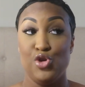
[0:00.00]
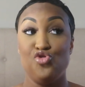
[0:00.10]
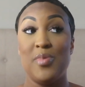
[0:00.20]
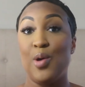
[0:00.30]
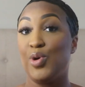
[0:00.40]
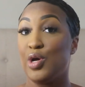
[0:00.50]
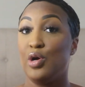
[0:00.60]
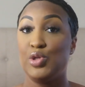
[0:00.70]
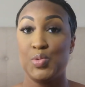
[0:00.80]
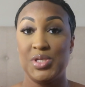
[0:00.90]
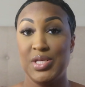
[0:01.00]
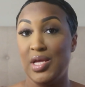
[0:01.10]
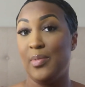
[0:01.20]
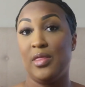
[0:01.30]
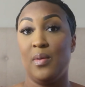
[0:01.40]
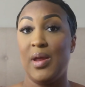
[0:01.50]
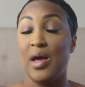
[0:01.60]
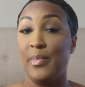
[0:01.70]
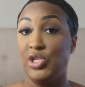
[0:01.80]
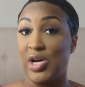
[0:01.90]
You might want to go to a city, but there may
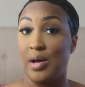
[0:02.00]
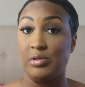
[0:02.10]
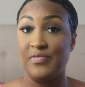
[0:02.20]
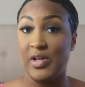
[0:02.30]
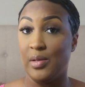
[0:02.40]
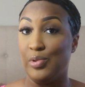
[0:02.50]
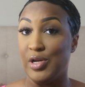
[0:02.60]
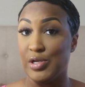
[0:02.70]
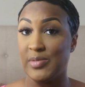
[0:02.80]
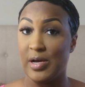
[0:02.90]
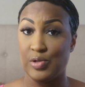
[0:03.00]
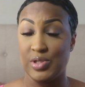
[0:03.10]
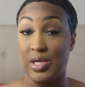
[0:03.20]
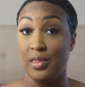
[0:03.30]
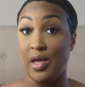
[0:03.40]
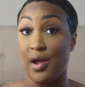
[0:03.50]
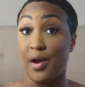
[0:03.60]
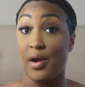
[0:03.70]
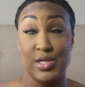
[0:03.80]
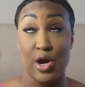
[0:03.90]
not be jobs available in your specialty
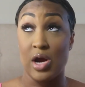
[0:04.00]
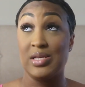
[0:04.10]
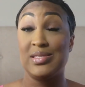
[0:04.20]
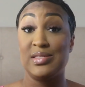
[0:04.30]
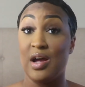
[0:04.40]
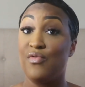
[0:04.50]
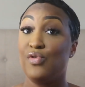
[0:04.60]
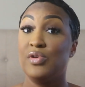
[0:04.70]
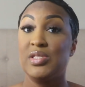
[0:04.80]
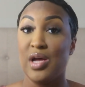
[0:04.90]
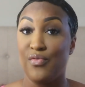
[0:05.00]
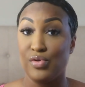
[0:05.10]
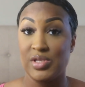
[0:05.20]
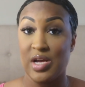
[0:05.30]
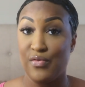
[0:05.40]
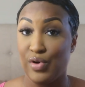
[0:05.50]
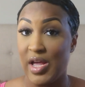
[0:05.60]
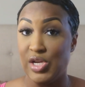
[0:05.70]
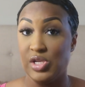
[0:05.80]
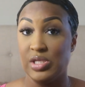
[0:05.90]
there. There are several, several, several
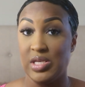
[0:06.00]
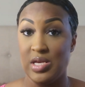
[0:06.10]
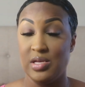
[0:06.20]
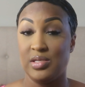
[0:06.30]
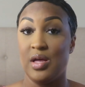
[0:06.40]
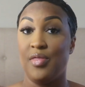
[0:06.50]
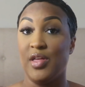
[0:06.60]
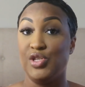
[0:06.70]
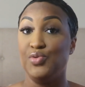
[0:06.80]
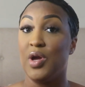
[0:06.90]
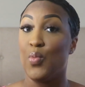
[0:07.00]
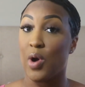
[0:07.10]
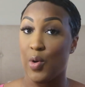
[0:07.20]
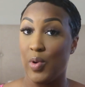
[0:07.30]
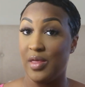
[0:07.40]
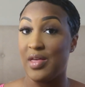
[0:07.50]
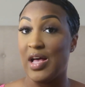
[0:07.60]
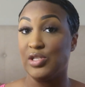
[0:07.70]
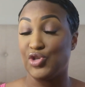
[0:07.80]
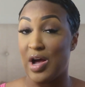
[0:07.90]
agencies that you can work with
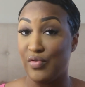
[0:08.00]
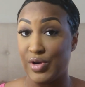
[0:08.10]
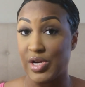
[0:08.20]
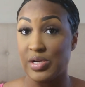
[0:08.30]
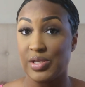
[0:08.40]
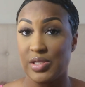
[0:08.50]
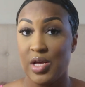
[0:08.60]
as a travel nurse.